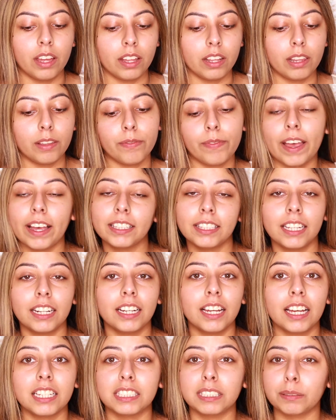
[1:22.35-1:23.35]
the fact that
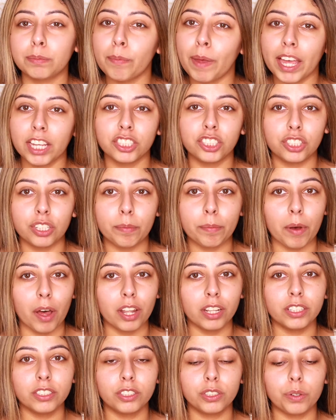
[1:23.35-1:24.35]
it got smashed up
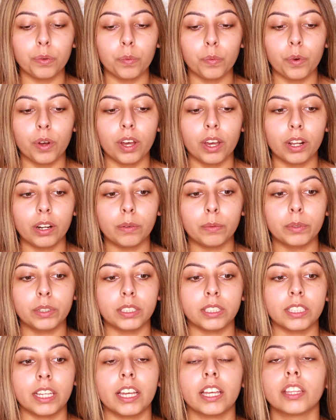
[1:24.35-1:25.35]
all into one
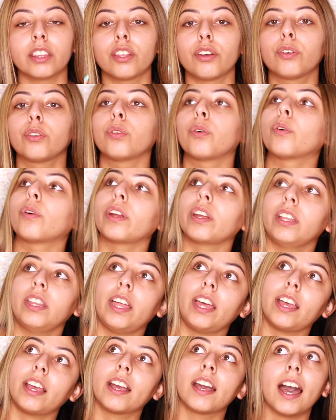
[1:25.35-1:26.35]
was like the glory.
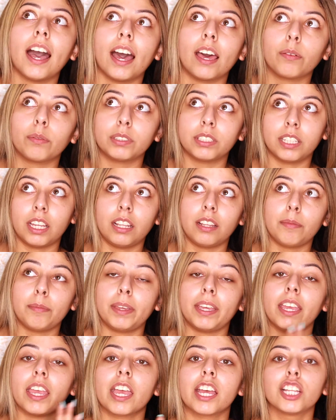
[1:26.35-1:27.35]
Like, God was telling
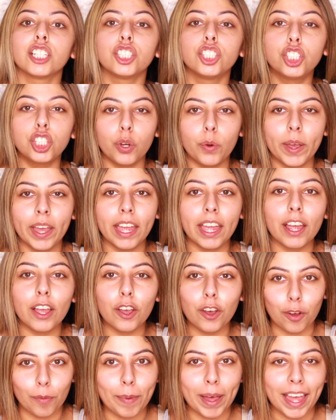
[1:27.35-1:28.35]
me, do it,
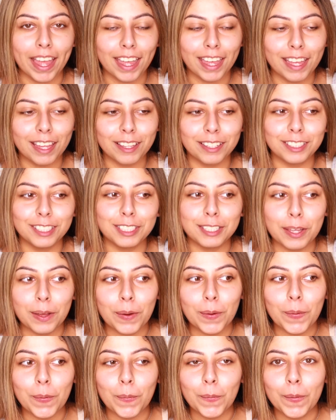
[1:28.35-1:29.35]
go buy it.
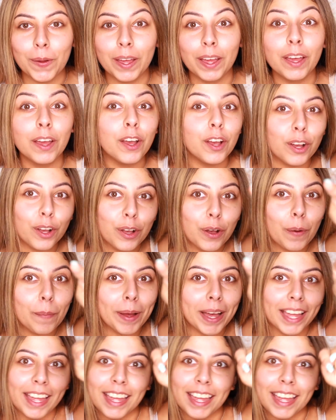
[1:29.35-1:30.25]
So go buy